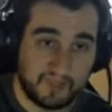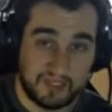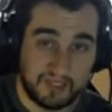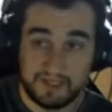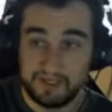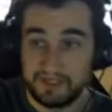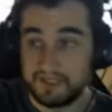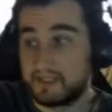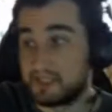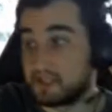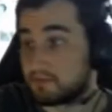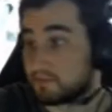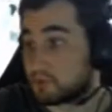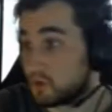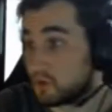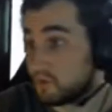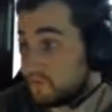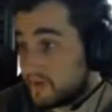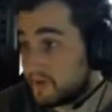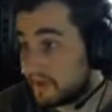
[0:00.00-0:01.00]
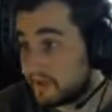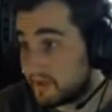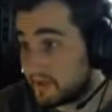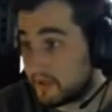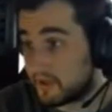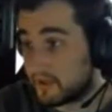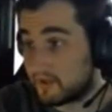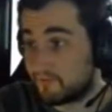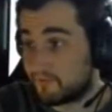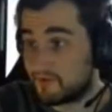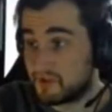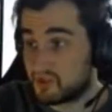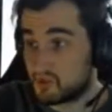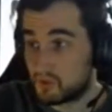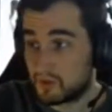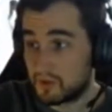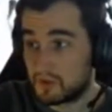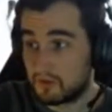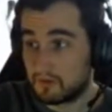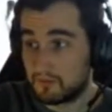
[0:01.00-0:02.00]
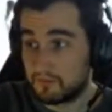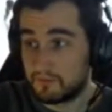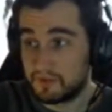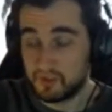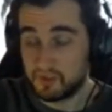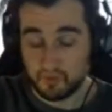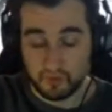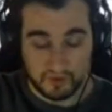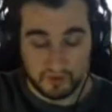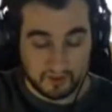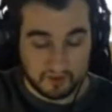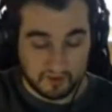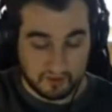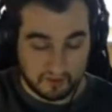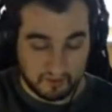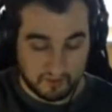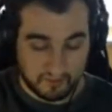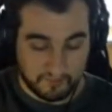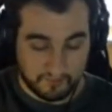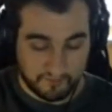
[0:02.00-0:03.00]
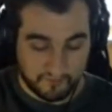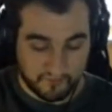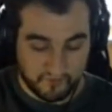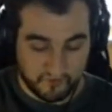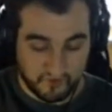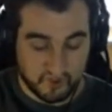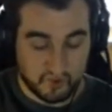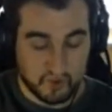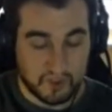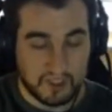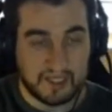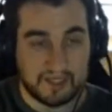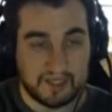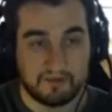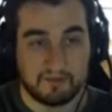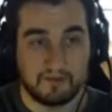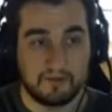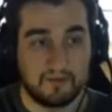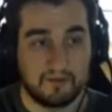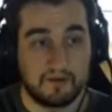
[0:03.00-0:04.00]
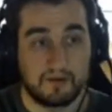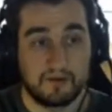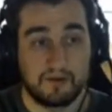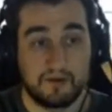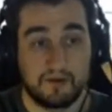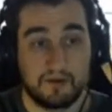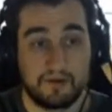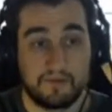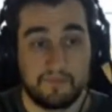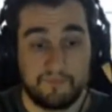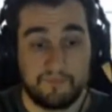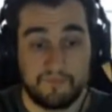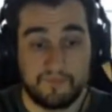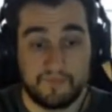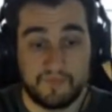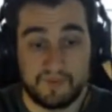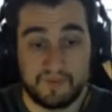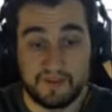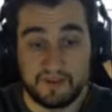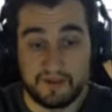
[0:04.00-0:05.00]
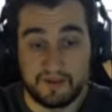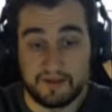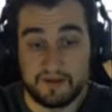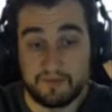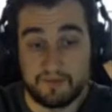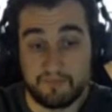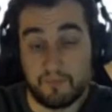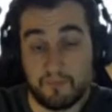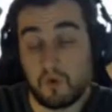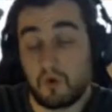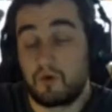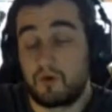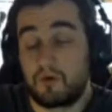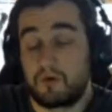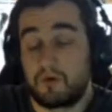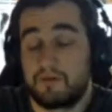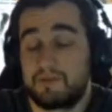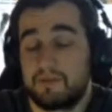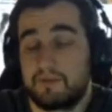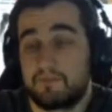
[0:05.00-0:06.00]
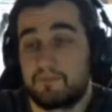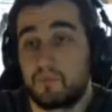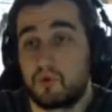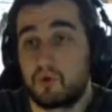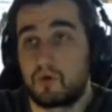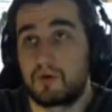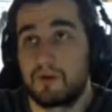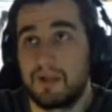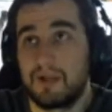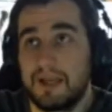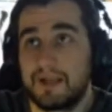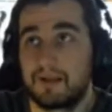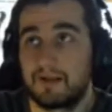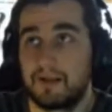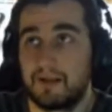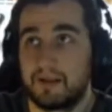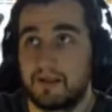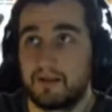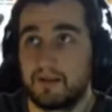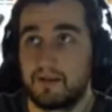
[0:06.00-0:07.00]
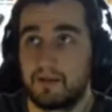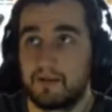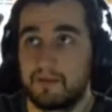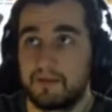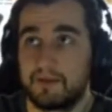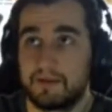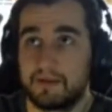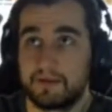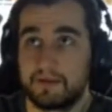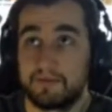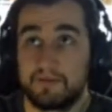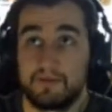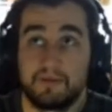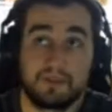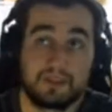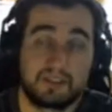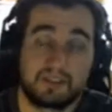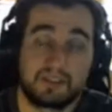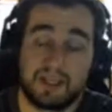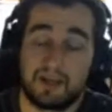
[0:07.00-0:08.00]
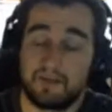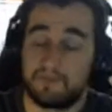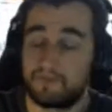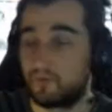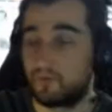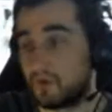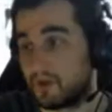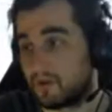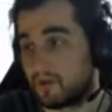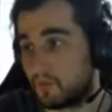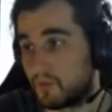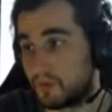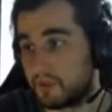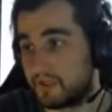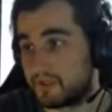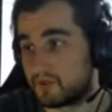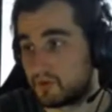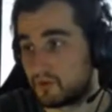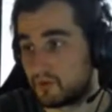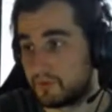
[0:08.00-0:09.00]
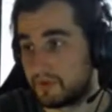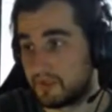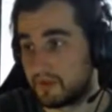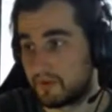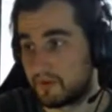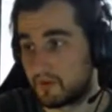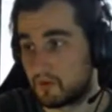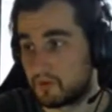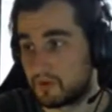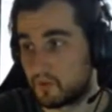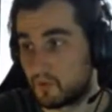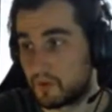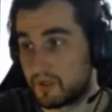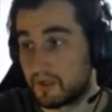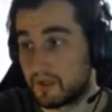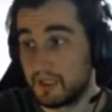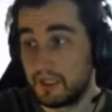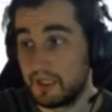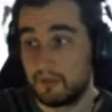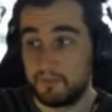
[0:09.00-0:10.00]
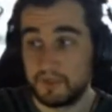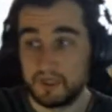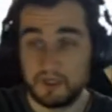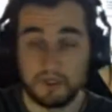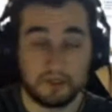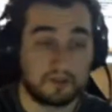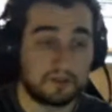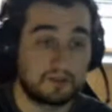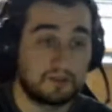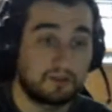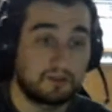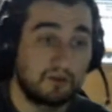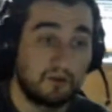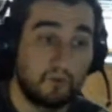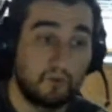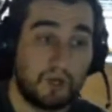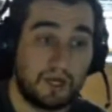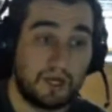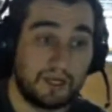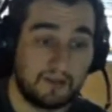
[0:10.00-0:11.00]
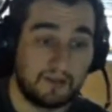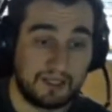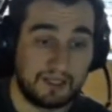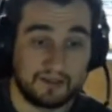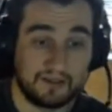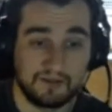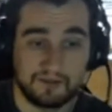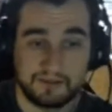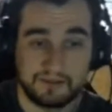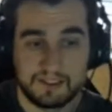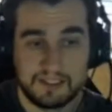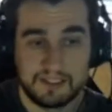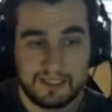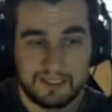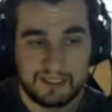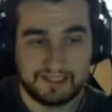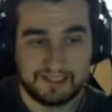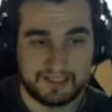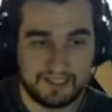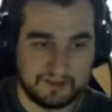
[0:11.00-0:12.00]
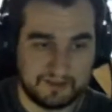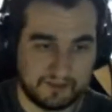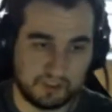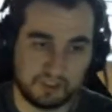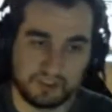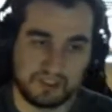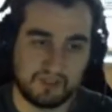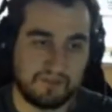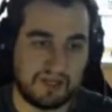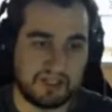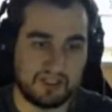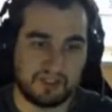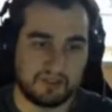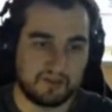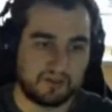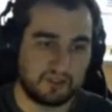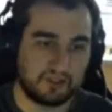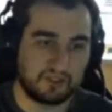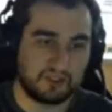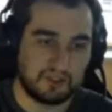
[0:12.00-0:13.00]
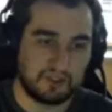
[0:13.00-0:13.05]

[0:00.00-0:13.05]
in terms of visual art, the more likely that stuff will need to be thrown away. Because why? Like, let's say, just imagine